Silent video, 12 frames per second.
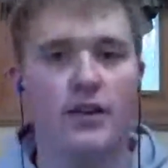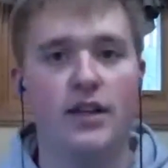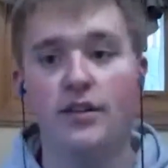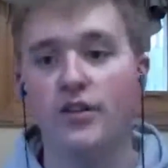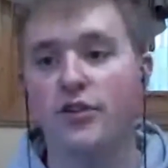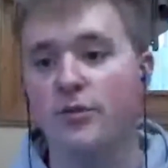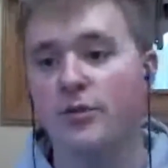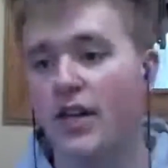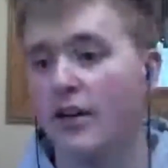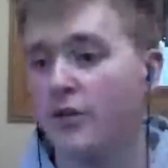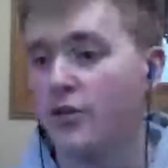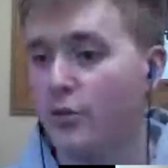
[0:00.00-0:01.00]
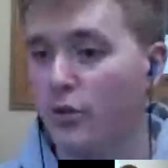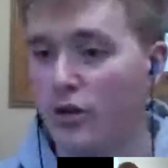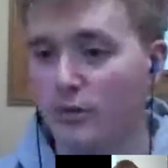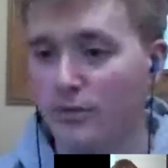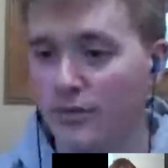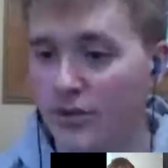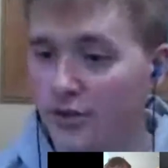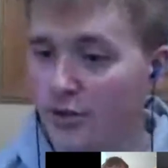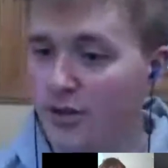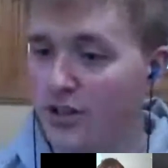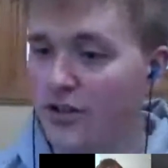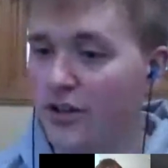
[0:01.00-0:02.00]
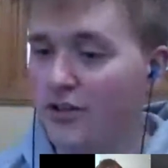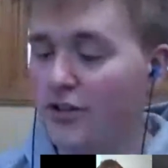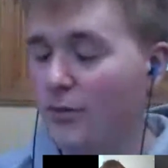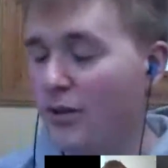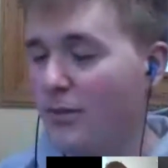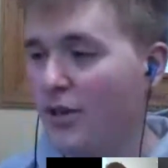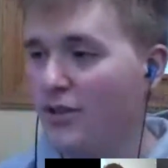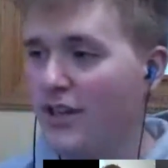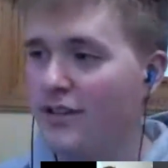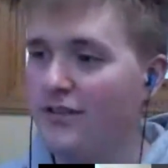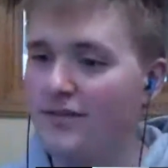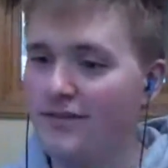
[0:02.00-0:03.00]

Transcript: into Docker Swarm. So do you want to talk a little bit about that?